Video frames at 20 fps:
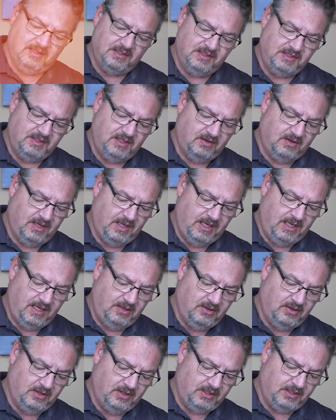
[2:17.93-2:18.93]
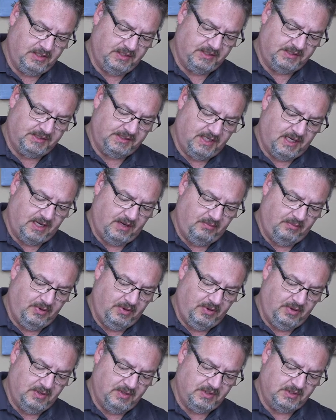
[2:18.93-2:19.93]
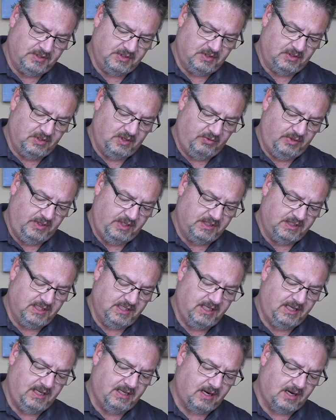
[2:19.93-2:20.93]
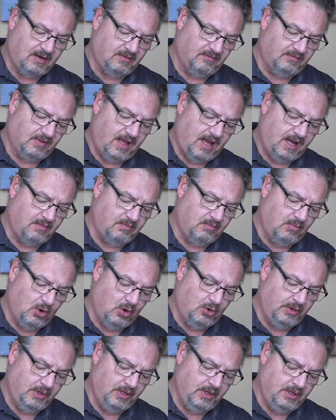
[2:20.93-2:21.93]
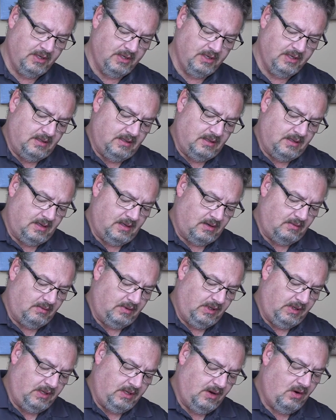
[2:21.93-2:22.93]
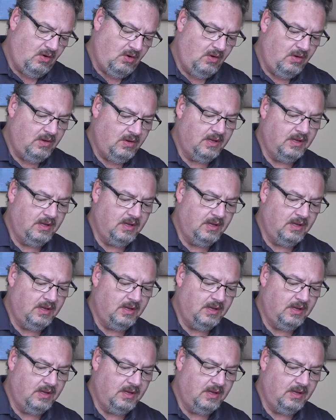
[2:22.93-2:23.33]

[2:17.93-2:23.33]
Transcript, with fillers: Let's go ahead and hook this up so that we can take it out of lock mode. There we go.